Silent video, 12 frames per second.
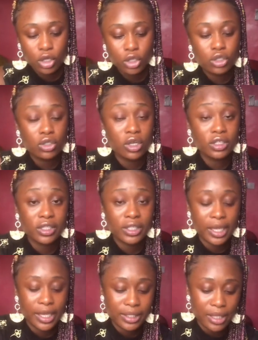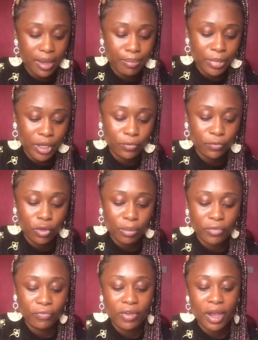Such skirts are made from
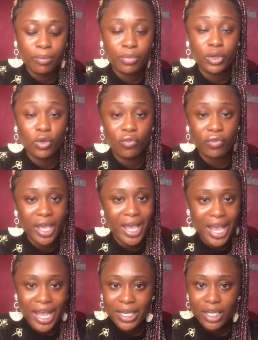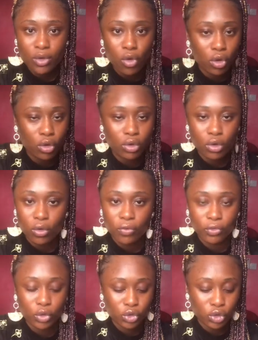a fabric of any color
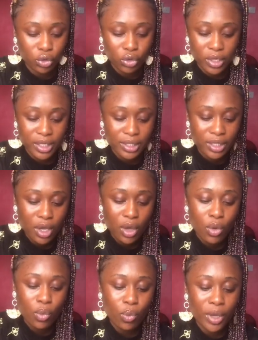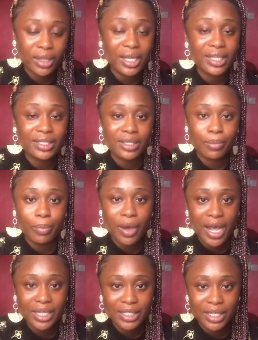of your choice, whether it's a
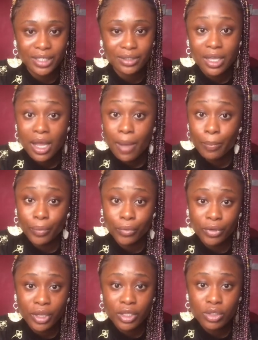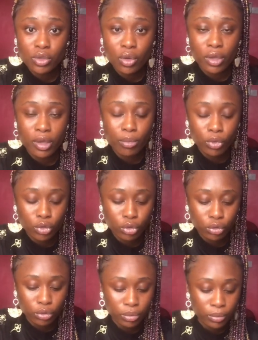pattern, print, or a
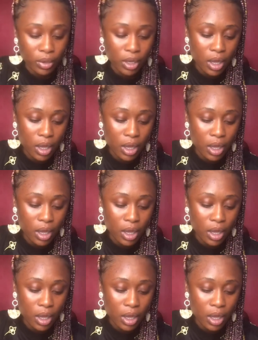monochrome.